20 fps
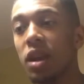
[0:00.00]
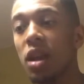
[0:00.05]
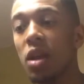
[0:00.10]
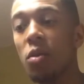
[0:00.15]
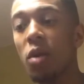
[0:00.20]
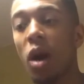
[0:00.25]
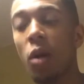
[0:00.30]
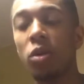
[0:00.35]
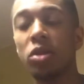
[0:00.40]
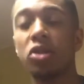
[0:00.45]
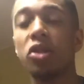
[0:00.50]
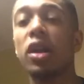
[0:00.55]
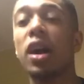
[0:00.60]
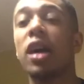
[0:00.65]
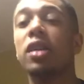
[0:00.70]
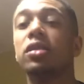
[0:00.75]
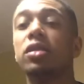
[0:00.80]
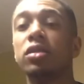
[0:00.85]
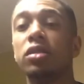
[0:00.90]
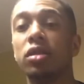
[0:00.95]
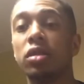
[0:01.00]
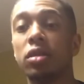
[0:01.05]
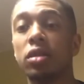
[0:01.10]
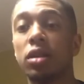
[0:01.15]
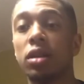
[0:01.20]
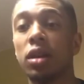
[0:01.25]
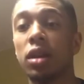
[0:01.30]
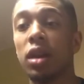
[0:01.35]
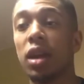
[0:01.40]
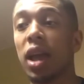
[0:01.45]
what I want you guys to do
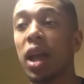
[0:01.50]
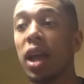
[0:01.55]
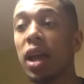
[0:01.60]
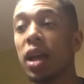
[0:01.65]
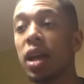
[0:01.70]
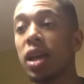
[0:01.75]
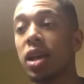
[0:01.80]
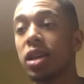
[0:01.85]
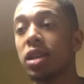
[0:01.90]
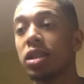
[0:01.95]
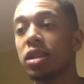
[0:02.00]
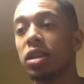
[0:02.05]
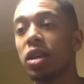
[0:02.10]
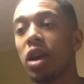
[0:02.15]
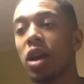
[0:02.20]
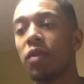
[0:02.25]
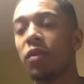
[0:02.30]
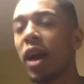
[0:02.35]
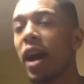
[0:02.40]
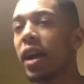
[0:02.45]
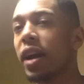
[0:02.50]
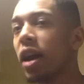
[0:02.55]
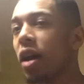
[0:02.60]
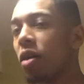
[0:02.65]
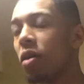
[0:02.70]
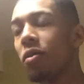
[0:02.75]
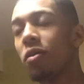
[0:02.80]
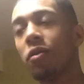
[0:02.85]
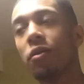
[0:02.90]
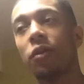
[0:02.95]
is write
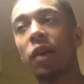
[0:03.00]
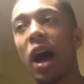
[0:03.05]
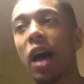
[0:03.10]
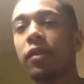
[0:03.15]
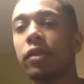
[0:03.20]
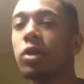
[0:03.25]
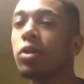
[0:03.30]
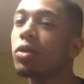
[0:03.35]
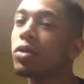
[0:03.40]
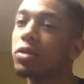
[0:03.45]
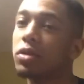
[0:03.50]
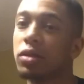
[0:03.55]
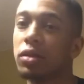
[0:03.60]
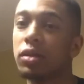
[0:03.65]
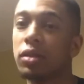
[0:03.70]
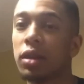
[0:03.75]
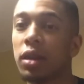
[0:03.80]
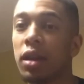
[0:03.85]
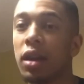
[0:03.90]
out five goals.